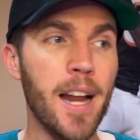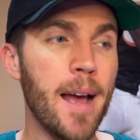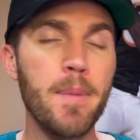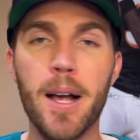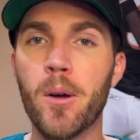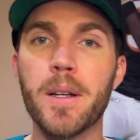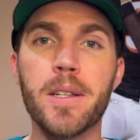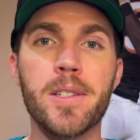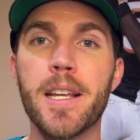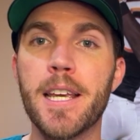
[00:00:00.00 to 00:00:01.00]
and I'm not going
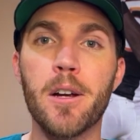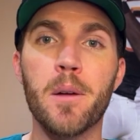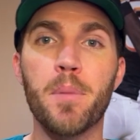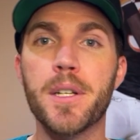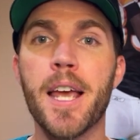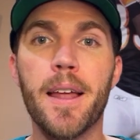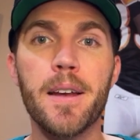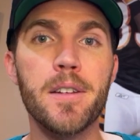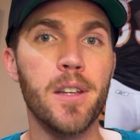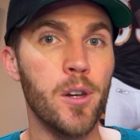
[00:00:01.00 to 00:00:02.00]
to sit here and
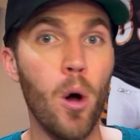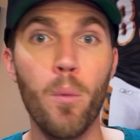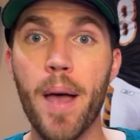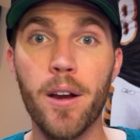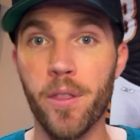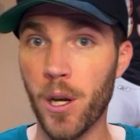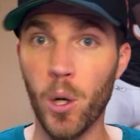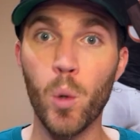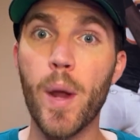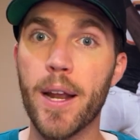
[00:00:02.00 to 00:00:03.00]
pretend to know better than
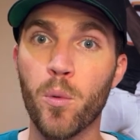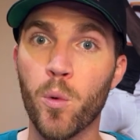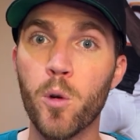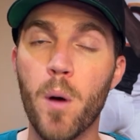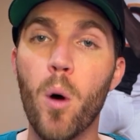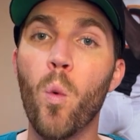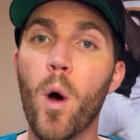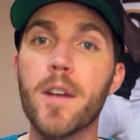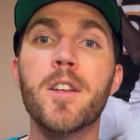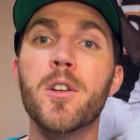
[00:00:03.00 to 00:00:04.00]
Lou Anarumo
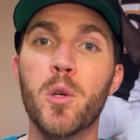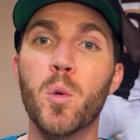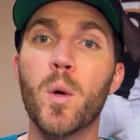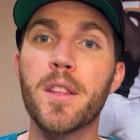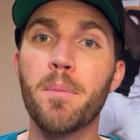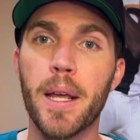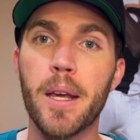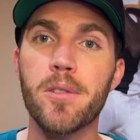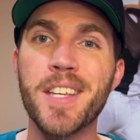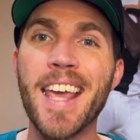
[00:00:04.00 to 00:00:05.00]
what to do with the
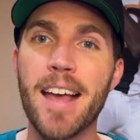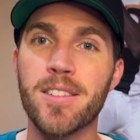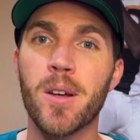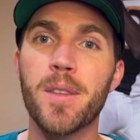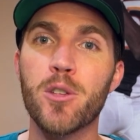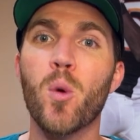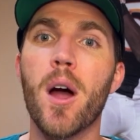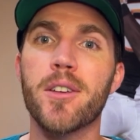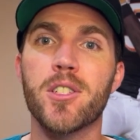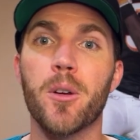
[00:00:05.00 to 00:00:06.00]
players he has on this
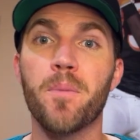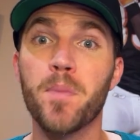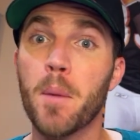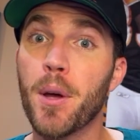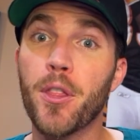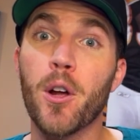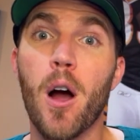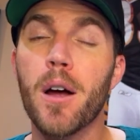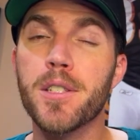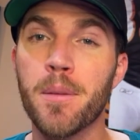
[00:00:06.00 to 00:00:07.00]
roster. But there
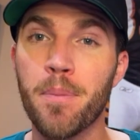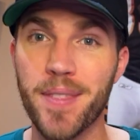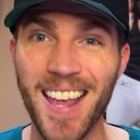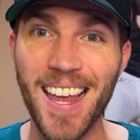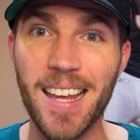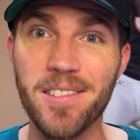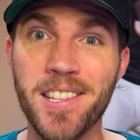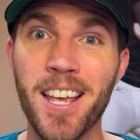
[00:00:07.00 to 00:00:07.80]
are some things